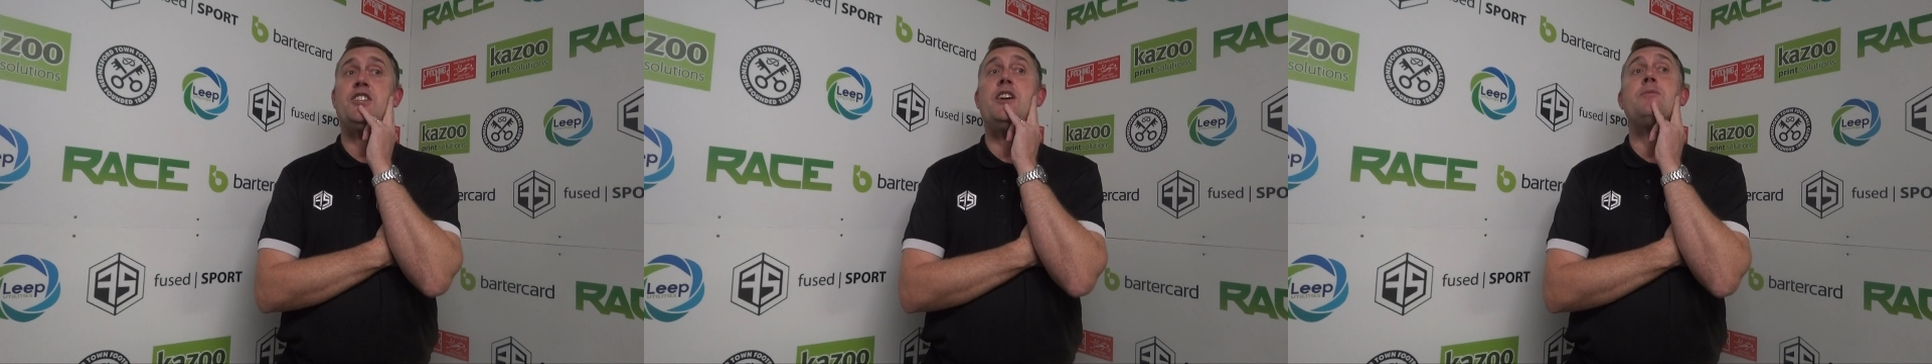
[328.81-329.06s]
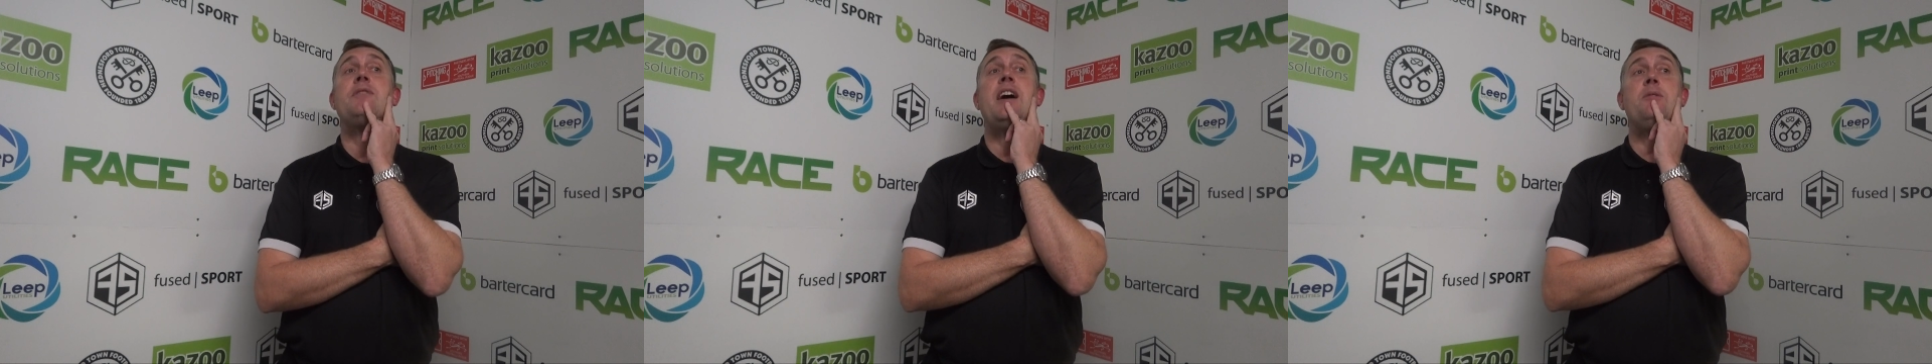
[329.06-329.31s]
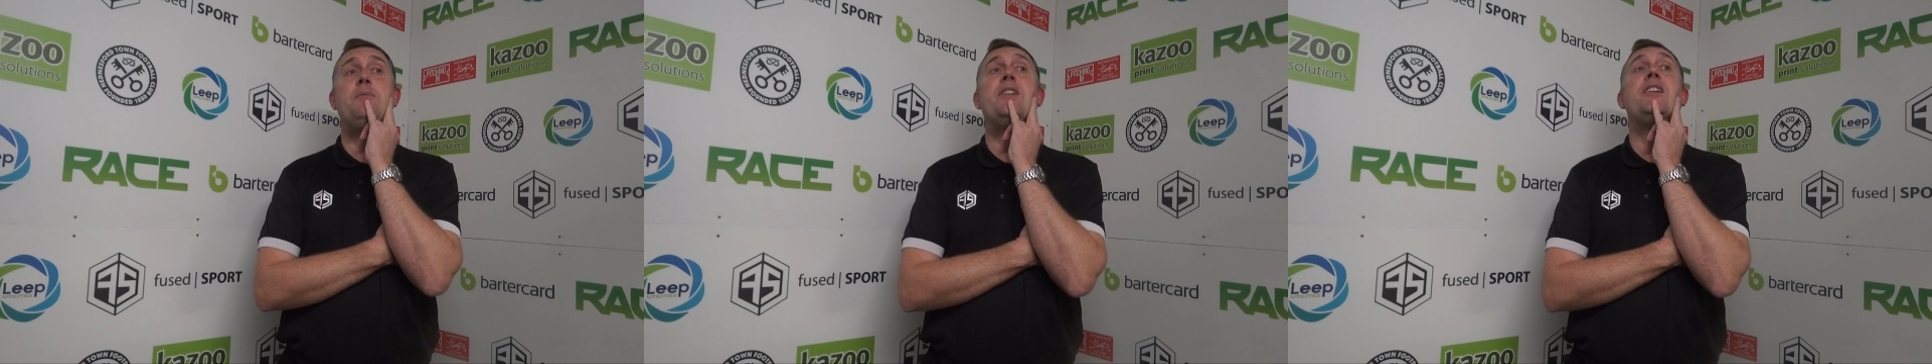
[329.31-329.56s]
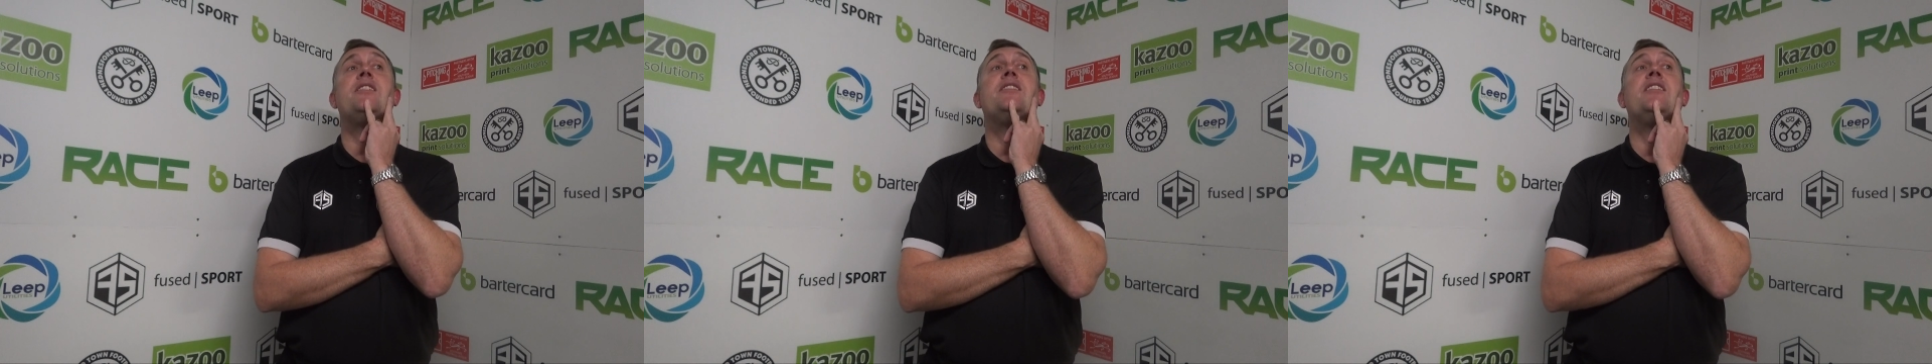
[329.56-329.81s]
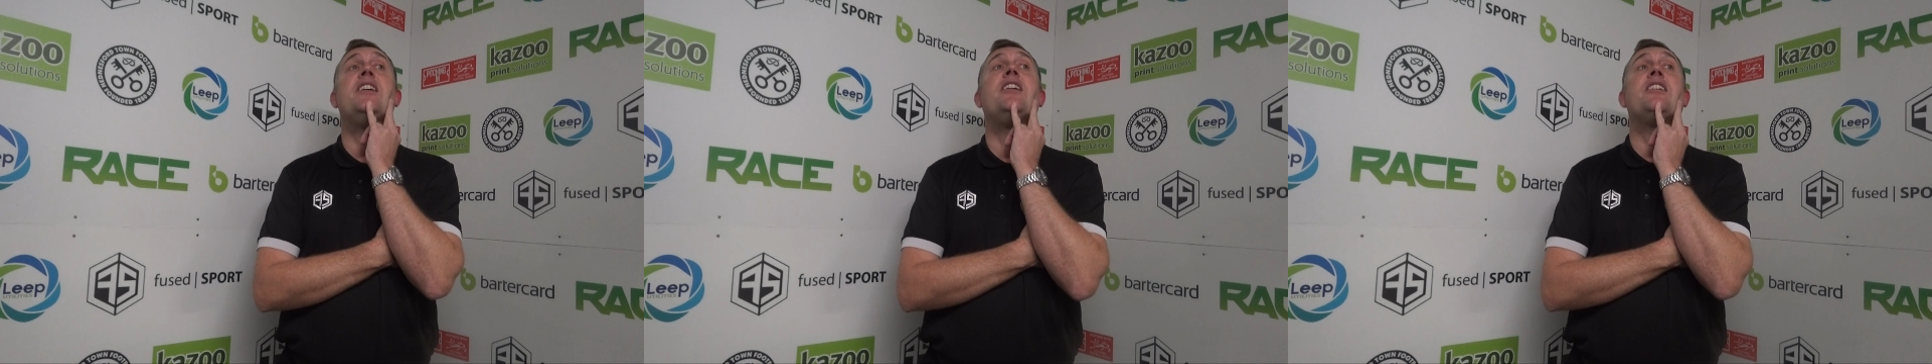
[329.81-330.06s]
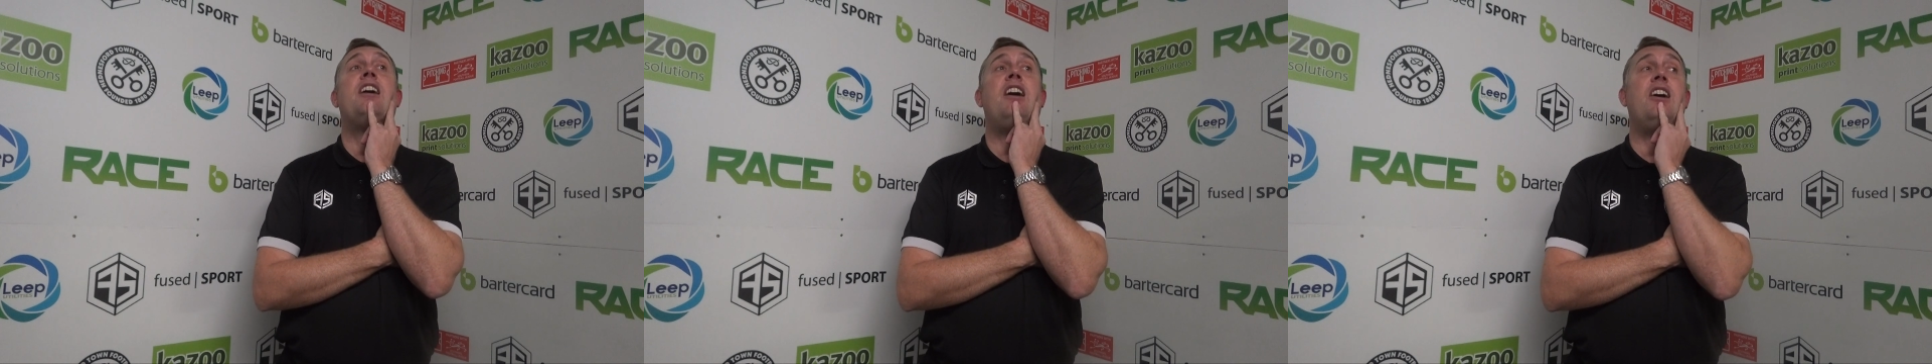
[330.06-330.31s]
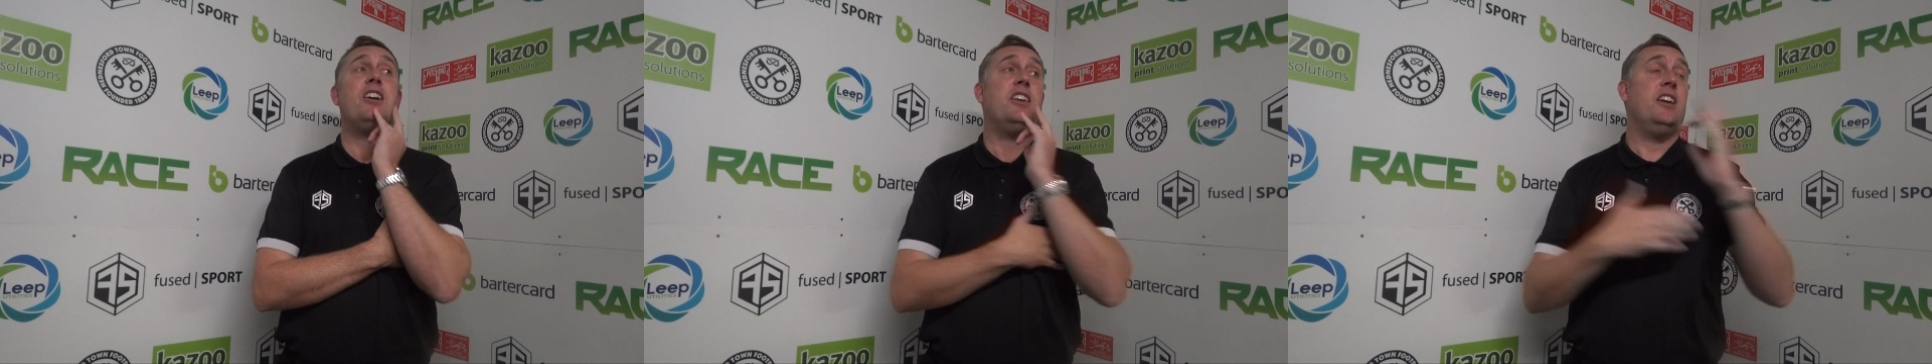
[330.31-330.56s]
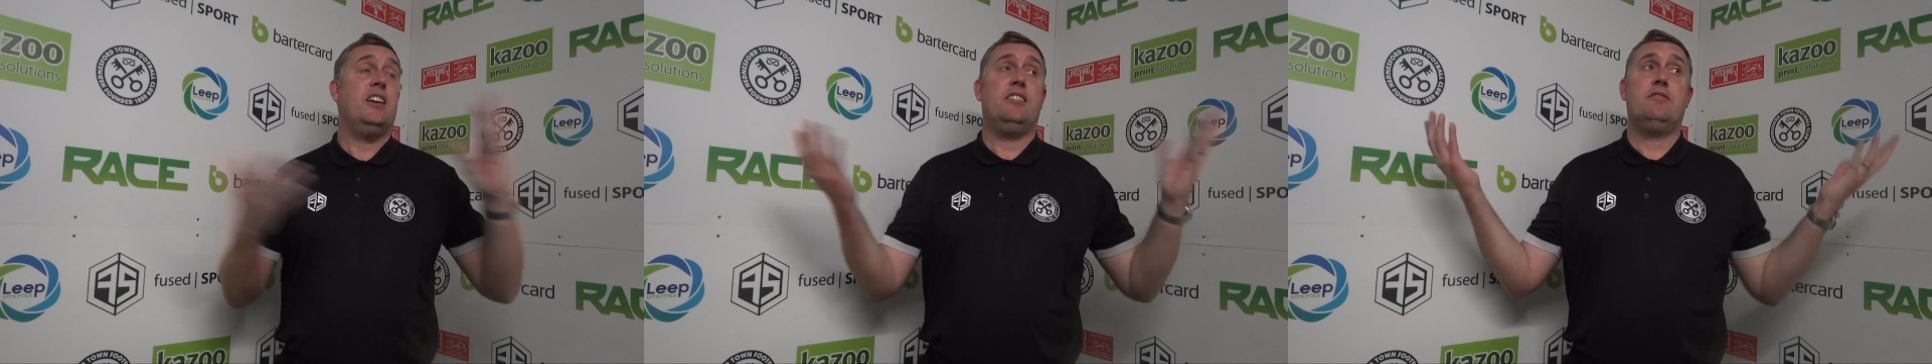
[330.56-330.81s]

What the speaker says: so they'll be on a high.